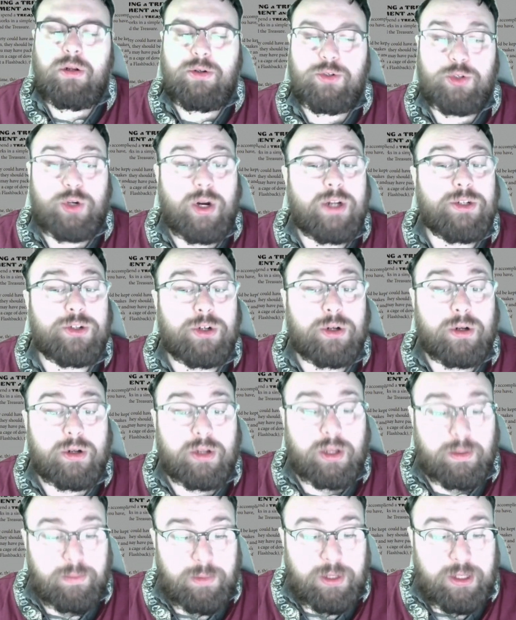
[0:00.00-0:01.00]
Treasure
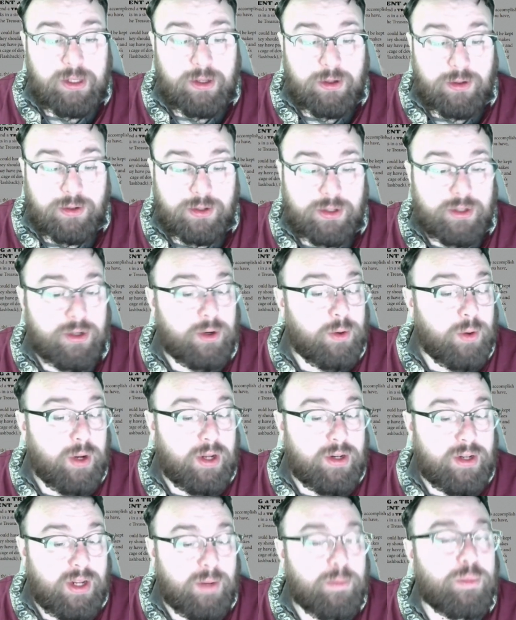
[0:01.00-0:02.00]
can be used to
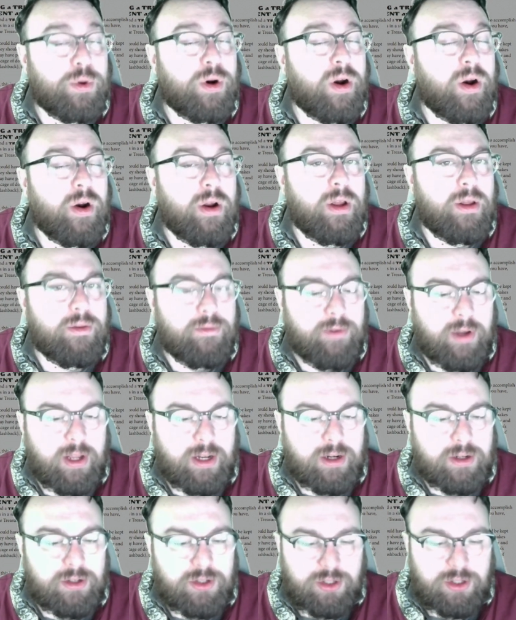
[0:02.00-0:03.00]
create temporary
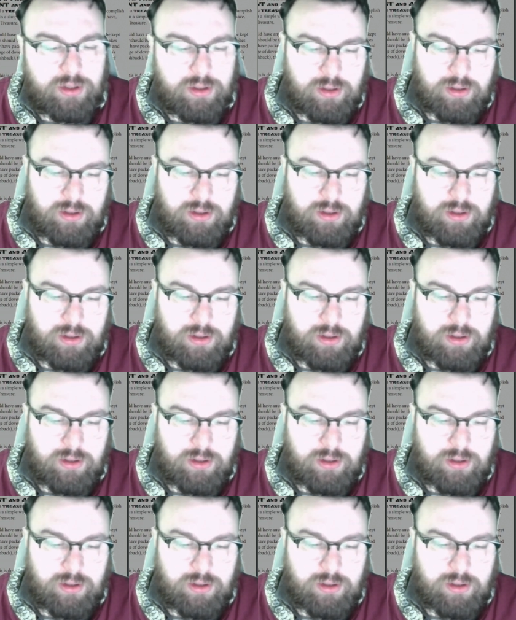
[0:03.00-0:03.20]
advantage.